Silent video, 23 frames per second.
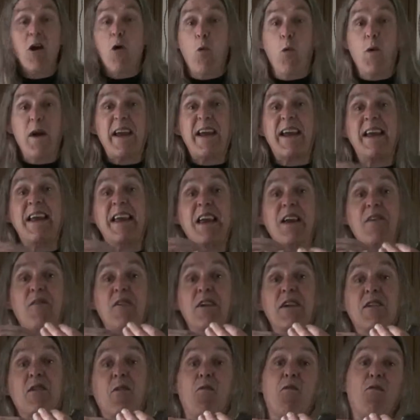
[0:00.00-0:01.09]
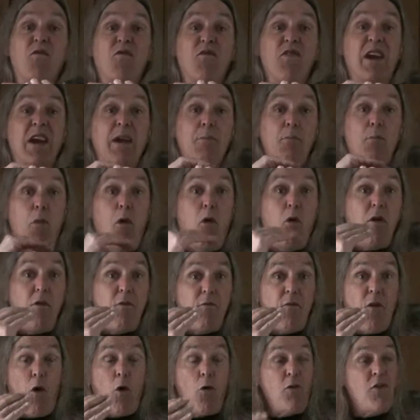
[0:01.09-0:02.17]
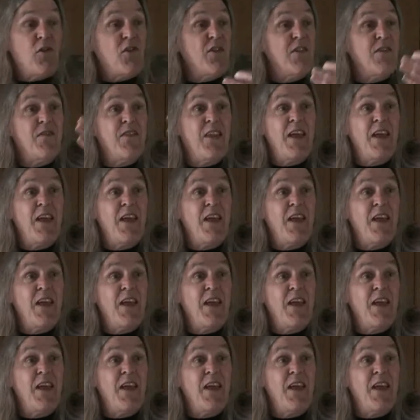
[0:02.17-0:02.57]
we can even get more votes